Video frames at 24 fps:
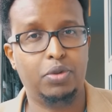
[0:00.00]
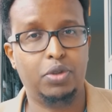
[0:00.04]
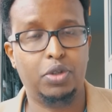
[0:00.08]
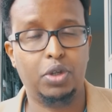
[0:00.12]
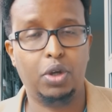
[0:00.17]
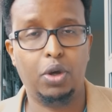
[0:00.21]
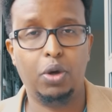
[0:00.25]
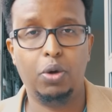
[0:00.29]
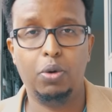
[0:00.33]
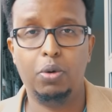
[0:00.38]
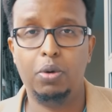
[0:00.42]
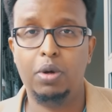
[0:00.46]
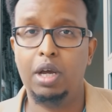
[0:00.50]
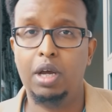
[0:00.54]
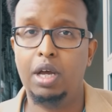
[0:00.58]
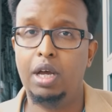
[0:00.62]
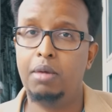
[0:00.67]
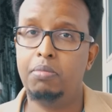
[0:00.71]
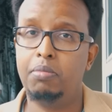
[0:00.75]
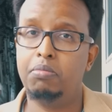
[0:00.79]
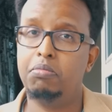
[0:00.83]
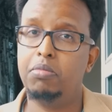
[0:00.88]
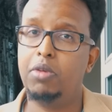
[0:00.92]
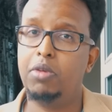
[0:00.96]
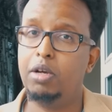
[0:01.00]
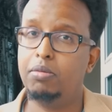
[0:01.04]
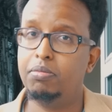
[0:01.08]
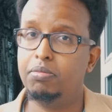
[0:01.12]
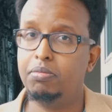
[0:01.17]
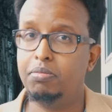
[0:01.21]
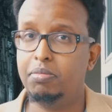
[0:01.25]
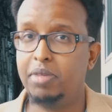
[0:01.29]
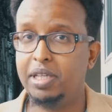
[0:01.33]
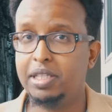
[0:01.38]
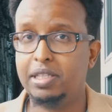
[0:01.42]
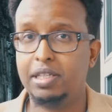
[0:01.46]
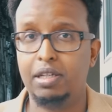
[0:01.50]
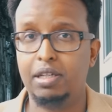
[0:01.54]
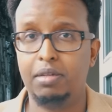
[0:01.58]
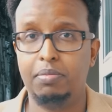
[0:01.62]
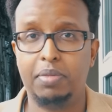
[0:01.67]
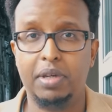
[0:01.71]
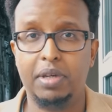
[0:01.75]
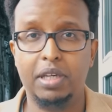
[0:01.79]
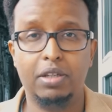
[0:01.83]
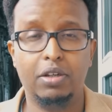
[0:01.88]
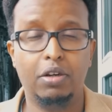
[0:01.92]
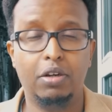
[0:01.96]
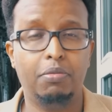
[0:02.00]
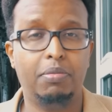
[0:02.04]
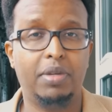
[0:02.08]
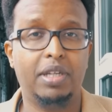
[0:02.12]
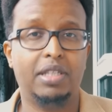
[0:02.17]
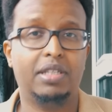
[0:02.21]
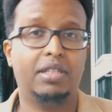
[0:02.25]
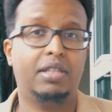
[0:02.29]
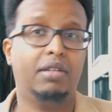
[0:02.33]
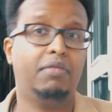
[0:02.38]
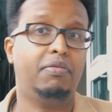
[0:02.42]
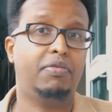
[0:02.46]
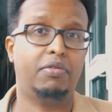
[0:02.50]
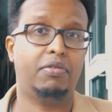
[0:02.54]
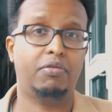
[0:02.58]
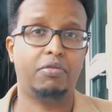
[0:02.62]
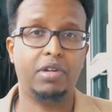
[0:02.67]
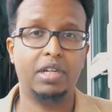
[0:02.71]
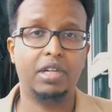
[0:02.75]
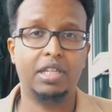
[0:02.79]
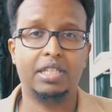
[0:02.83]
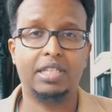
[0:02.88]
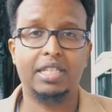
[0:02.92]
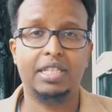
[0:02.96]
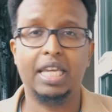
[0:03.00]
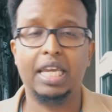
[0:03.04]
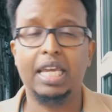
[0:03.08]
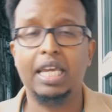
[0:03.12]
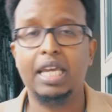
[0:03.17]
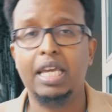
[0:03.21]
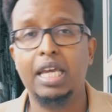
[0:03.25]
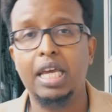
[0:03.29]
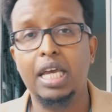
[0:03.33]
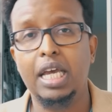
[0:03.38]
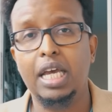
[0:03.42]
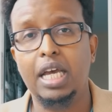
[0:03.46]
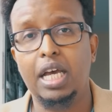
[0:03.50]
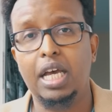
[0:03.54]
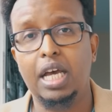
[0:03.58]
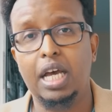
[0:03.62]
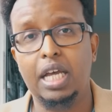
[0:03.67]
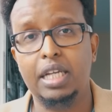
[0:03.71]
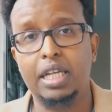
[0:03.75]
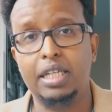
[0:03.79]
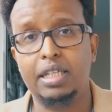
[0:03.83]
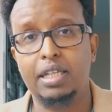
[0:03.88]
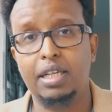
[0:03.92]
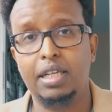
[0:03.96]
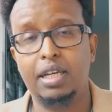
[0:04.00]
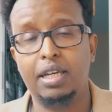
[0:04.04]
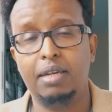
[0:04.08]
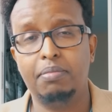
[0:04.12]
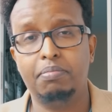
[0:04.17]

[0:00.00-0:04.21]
So better libido, better virility, and